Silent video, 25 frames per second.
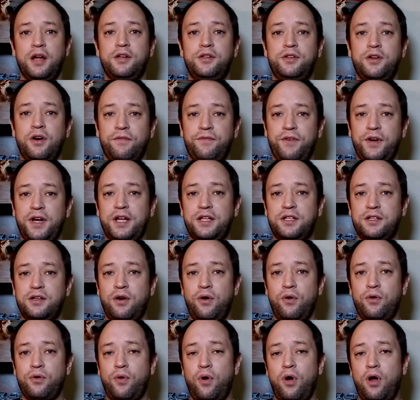Don't forget to
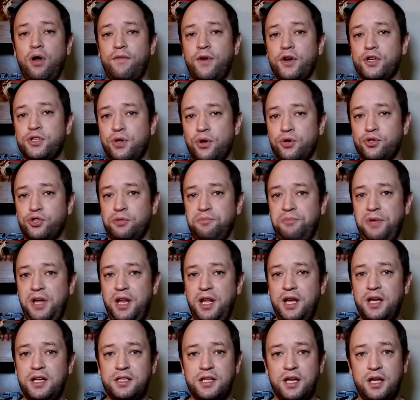go to all of our social
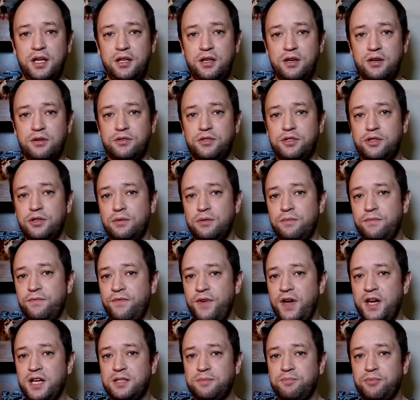medias at YouTube,
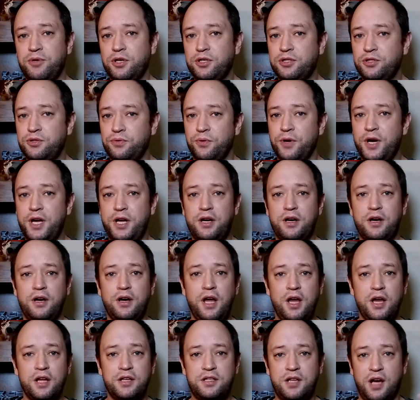Facebook, Twitter,
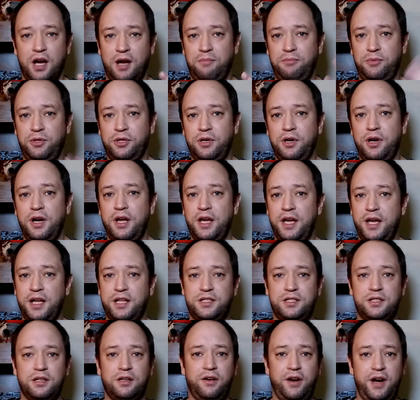Tumblr,
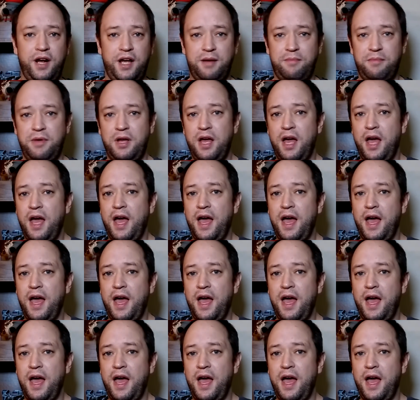Instagram,